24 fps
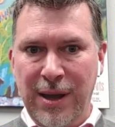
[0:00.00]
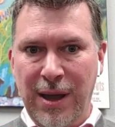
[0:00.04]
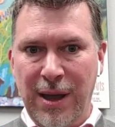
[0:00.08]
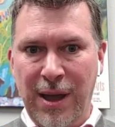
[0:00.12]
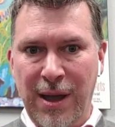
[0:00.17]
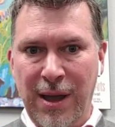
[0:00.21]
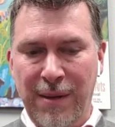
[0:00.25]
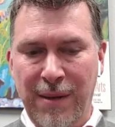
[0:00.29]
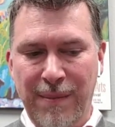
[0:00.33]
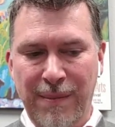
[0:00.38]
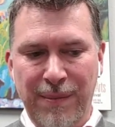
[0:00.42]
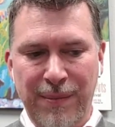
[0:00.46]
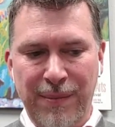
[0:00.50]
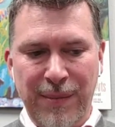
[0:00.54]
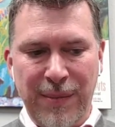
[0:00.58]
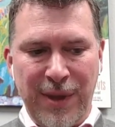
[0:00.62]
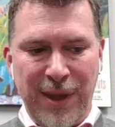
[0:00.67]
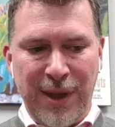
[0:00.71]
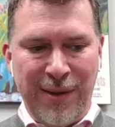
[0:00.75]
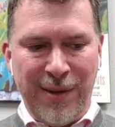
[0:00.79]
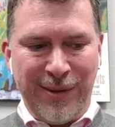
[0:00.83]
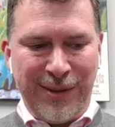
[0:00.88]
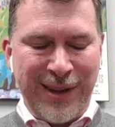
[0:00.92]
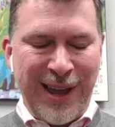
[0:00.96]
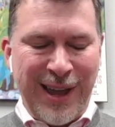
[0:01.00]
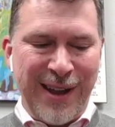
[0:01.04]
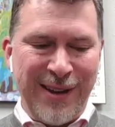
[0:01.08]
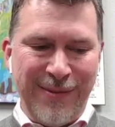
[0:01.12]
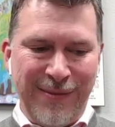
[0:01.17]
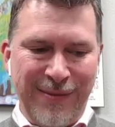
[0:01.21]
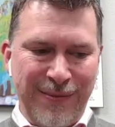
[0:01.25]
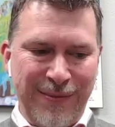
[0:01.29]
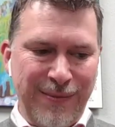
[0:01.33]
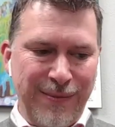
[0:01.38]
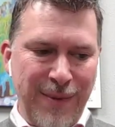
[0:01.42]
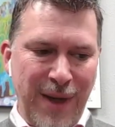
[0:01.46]
You know, it's kind
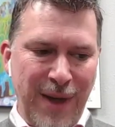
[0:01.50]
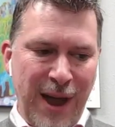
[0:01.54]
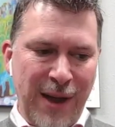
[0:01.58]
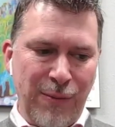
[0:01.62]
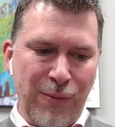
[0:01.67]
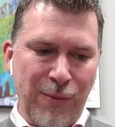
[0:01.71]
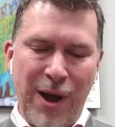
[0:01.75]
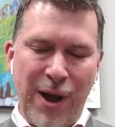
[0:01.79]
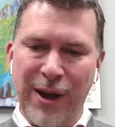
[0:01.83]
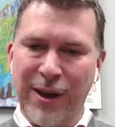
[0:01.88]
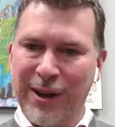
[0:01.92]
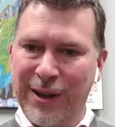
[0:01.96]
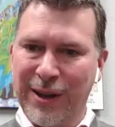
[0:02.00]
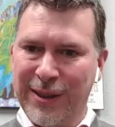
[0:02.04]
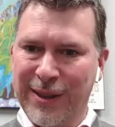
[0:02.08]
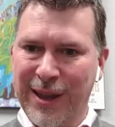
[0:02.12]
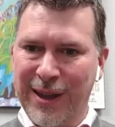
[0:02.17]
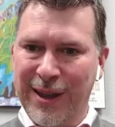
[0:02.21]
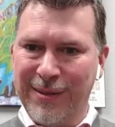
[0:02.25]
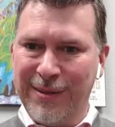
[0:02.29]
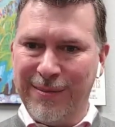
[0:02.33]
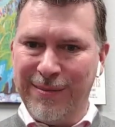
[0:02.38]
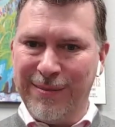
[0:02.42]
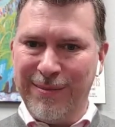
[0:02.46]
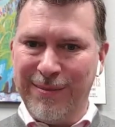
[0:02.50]
of ironic that